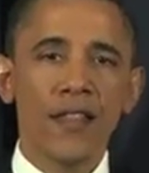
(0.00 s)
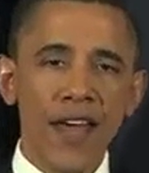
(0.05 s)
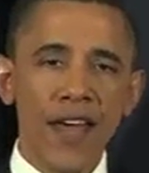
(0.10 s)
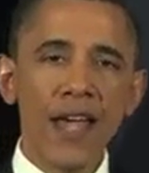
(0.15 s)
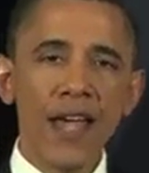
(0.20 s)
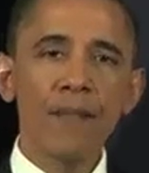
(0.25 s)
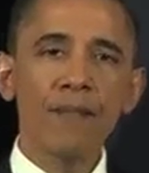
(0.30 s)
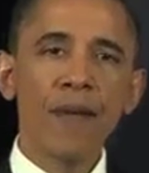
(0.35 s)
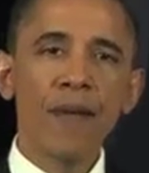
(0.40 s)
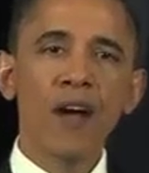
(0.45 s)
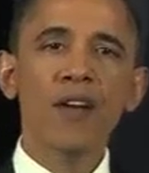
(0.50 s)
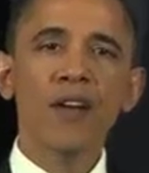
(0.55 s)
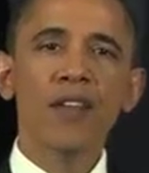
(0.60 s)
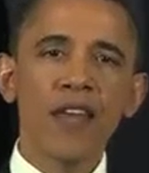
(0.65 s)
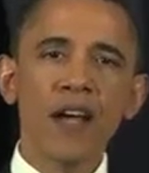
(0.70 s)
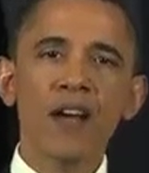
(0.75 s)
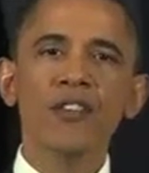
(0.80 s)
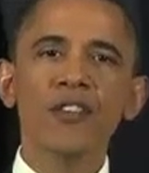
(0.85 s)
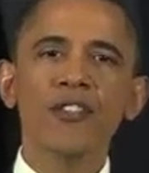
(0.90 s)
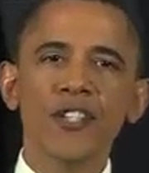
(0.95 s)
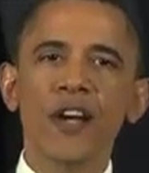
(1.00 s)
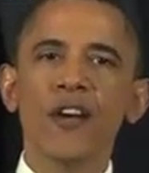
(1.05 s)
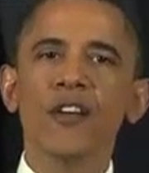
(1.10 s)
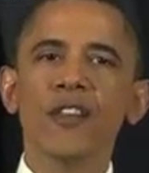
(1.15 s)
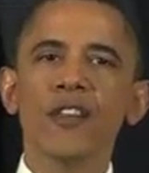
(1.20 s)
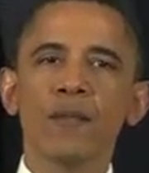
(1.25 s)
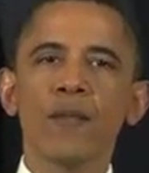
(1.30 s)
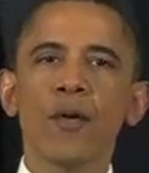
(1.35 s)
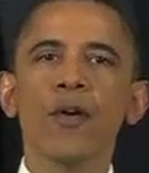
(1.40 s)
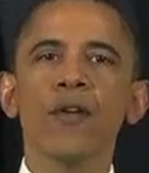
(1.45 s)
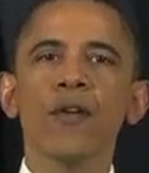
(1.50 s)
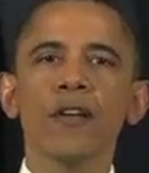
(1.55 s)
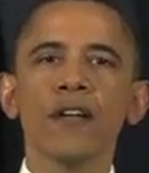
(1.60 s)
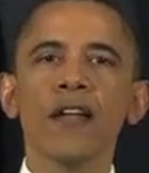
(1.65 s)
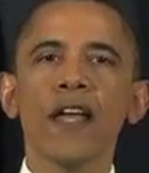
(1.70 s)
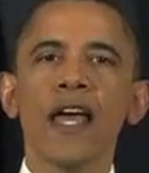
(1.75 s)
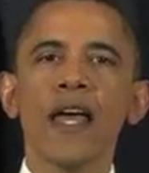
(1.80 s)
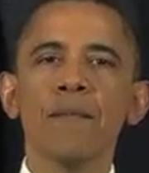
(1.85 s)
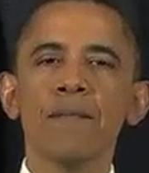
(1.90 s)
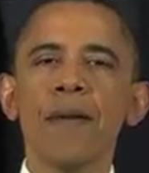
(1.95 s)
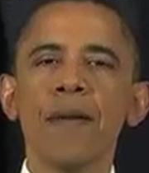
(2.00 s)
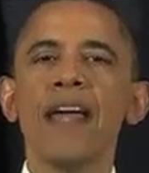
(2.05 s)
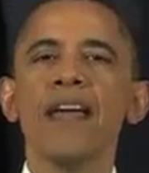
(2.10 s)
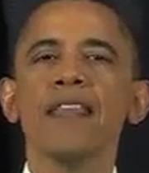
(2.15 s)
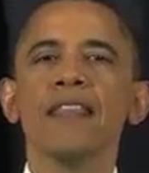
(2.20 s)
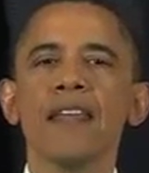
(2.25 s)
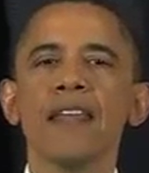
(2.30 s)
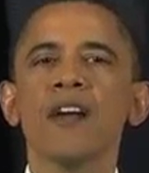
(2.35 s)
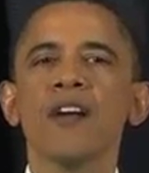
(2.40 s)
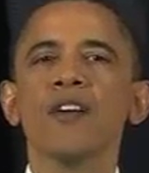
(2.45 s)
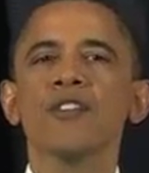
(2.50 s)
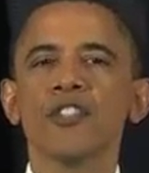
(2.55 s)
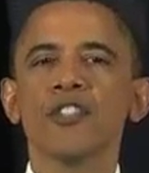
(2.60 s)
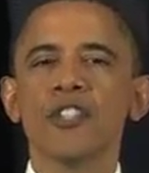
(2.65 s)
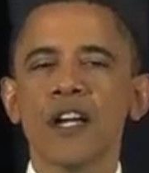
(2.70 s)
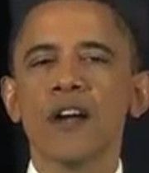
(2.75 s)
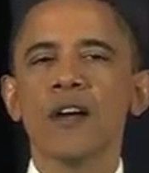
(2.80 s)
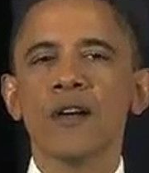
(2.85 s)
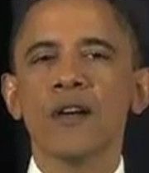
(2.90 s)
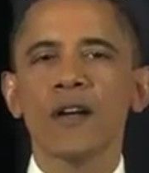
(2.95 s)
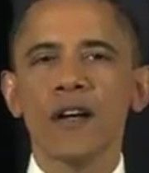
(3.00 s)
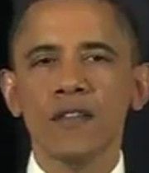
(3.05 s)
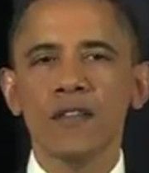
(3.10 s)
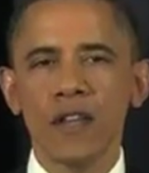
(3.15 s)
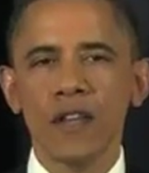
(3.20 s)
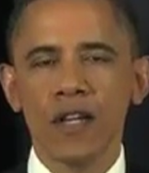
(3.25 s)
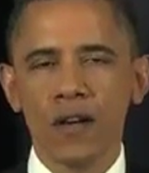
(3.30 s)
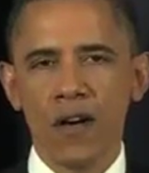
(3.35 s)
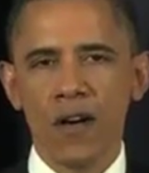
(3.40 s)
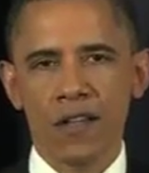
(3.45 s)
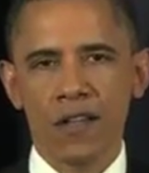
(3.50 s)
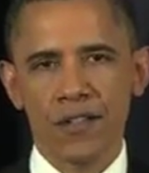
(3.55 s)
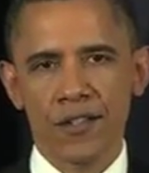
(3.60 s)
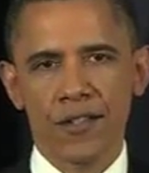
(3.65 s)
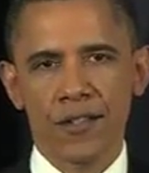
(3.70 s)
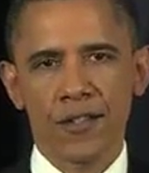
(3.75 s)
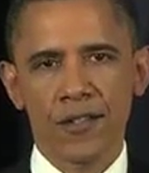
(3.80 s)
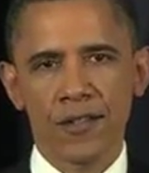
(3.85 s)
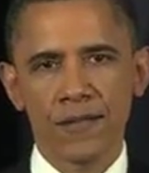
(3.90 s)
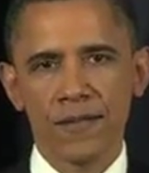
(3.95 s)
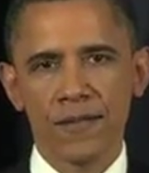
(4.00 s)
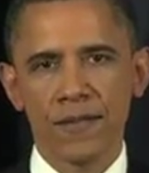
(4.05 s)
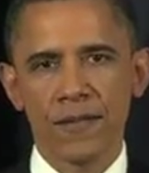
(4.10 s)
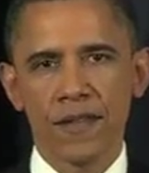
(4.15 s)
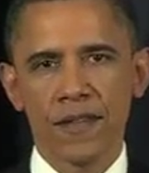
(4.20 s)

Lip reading: they bear their share of the burden and pay their share of the costs.